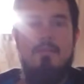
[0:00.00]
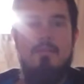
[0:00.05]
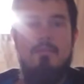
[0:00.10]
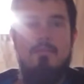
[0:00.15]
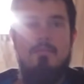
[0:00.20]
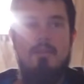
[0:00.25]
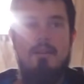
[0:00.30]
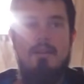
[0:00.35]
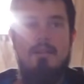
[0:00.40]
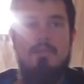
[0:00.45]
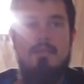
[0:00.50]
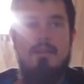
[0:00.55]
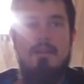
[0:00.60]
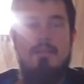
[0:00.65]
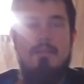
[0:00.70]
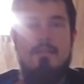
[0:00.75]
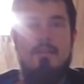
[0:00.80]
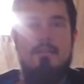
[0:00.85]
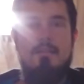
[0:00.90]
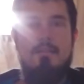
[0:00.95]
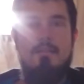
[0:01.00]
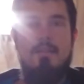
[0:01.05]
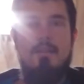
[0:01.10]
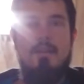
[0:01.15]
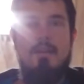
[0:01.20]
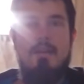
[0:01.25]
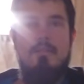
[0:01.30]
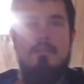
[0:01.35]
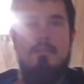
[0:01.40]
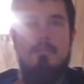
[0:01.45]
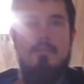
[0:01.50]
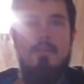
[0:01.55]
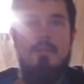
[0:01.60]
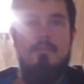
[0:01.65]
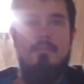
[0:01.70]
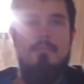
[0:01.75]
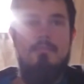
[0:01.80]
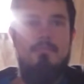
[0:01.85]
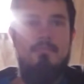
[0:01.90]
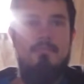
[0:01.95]
get them pressed out and everything after
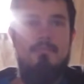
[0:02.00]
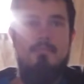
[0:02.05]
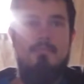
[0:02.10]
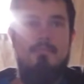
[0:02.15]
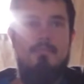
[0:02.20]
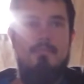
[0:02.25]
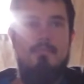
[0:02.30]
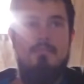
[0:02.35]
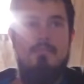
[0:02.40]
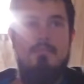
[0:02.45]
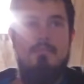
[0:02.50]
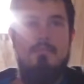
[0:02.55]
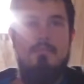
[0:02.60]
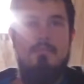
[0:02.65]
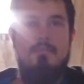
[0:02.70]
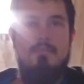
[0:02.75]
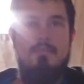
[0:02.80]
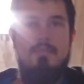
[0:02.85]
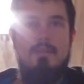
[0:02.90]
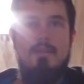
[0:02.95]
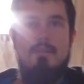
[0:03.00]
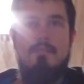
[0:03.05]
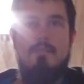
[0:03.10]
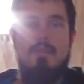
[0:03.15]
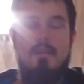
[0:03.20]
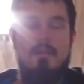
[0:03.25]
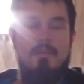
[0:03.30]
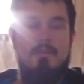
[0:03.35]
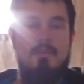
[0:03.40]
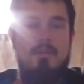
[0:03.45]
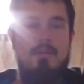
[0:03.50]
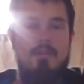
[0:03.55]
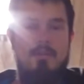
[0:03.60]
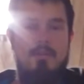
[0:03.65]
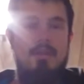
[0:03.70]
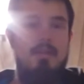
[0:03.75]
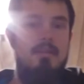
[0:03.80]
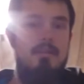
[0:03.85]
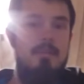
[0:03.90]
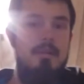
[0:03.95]
we did everything else we could
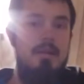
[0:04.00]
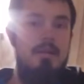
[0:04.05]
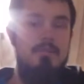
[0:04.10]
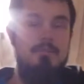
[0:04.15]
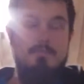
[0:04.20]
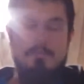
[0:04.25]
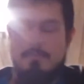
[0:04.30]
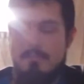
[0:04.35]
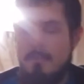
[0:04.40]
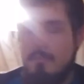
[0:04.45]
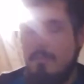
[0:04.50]
to get them out.